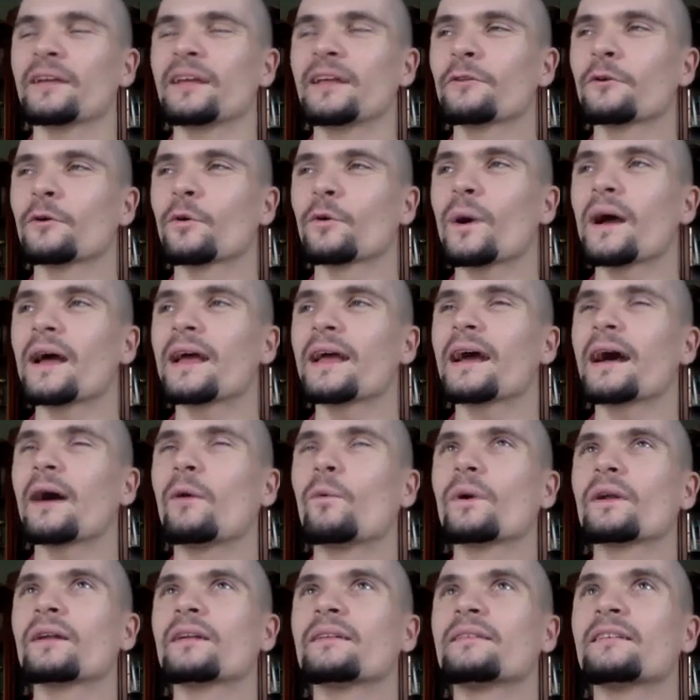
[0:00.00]
Either way, I
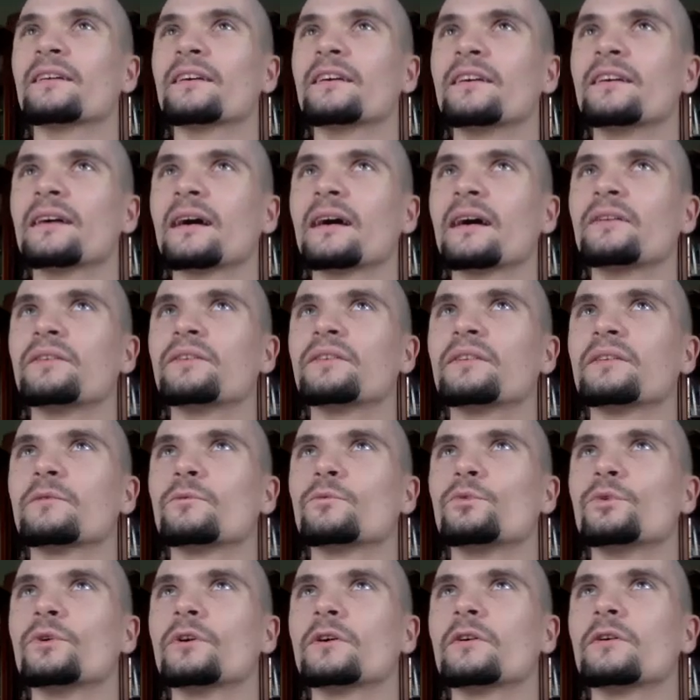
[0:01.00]
want to tell you guys
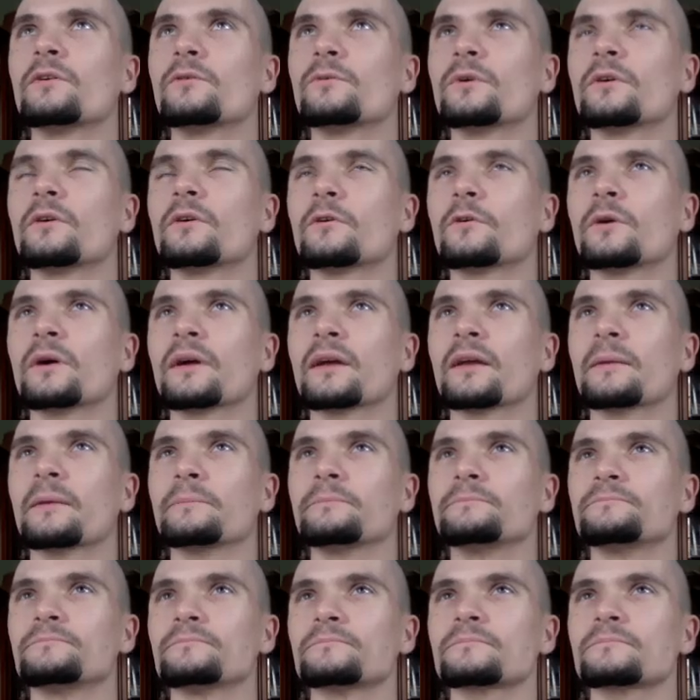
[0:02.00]
real quick,